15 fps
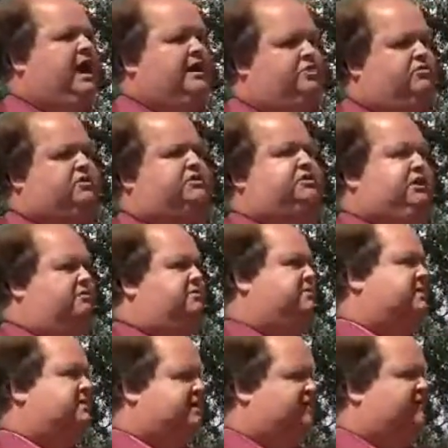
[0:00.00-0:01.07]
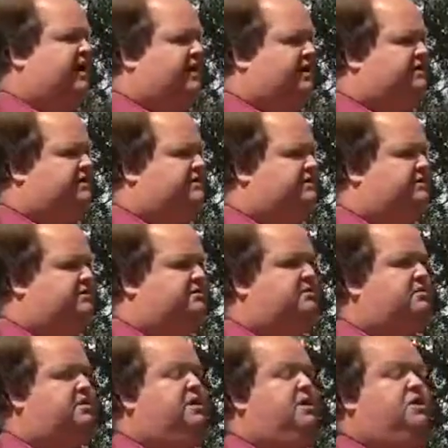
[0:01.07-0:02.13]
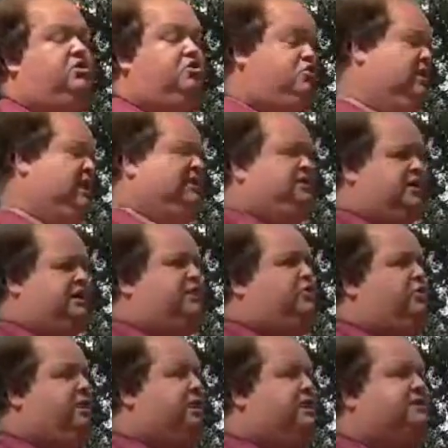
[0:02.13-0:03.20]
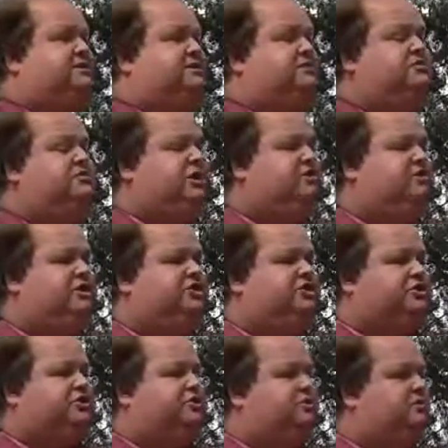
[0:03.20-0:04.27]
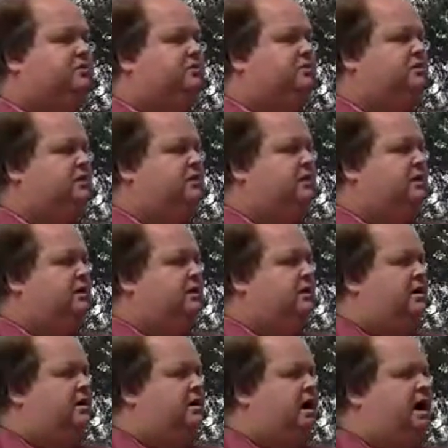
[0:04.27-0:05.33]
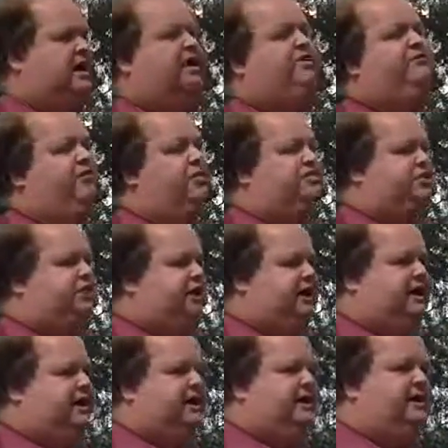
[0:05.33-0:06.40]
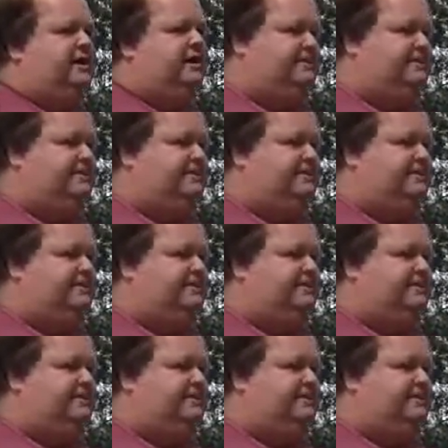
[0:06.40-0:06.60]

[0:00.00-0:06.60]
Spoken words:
and you can stop domestic violence. You could actually do it in a single generation. And unfortunately,